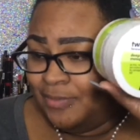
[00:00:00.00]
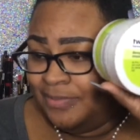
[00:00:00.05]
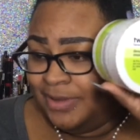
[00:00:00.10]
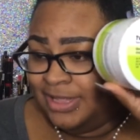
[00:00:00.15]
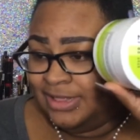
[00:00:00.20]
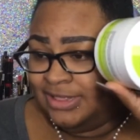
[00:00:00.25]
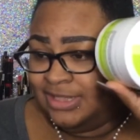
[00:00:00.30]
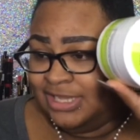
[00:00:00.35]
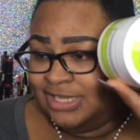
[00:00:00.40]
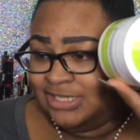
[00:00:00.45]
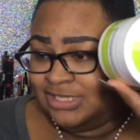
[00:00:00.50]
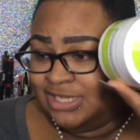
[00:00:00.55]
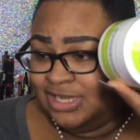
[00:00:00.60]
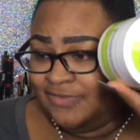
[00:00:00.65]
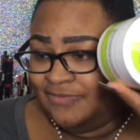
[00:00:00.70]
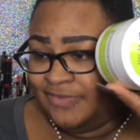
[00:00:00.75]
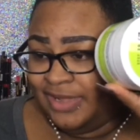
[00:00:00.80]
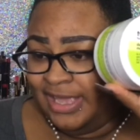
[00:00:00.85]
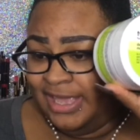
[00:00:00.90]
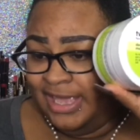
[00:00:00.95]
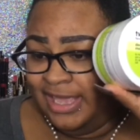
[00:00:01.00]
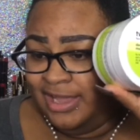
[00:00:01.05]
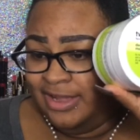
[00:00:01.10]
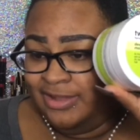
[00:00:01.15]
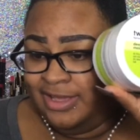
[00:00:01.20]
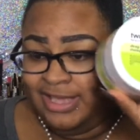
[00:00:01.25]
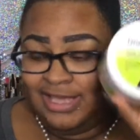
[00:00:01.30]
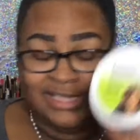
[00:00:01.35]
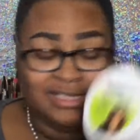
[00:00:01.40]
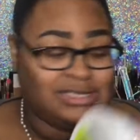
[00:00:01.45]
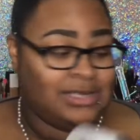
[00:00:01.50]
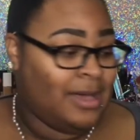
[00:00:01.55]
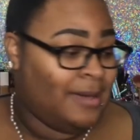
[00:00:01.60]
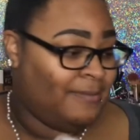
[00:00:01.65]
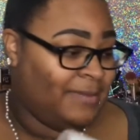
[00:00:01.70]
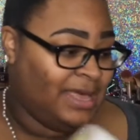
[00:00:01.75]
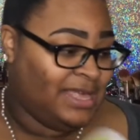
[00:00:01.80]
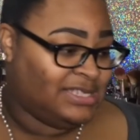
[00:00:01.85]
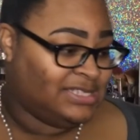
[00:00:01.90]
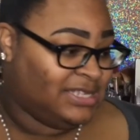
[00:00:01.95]
but this stuff right here is
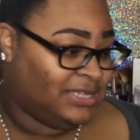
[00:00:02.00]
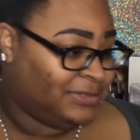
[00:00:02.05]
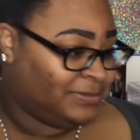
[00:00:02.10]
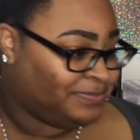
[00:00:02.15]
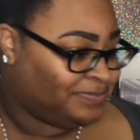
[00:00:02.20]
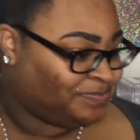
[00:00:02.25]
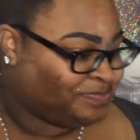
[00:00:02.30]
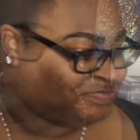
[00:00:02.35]
amazing.